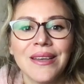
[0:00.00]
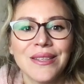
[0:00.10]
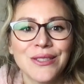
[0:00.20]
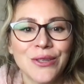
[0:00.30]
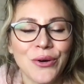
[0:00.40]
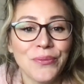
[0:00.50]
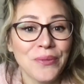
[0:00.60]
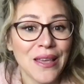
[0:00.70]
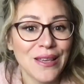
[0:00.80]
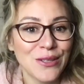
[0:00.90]
So,
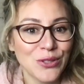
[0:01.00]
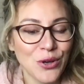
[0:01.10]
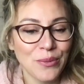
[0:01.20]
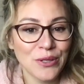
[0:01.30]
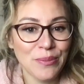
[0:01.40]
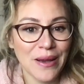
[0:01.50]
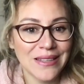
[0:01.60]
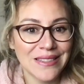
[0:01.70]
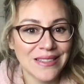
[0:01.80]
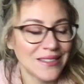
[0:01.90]
thank you so much,
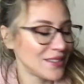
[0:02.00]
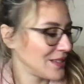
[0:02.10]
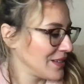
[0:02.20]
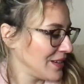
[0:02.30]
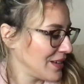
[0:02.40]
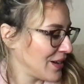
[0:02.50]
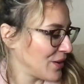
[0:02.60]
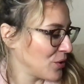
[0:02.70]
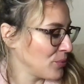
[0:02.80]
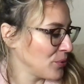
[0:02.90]
Pisces. I
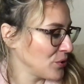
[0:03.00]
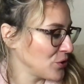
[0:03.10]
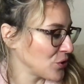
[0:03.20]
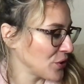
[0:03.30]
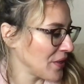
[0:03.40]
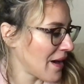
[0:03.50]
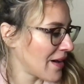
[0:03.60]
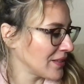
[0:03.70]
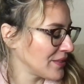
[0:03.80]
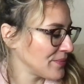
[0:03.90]
hope you enjoyed
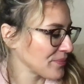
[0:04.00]
that.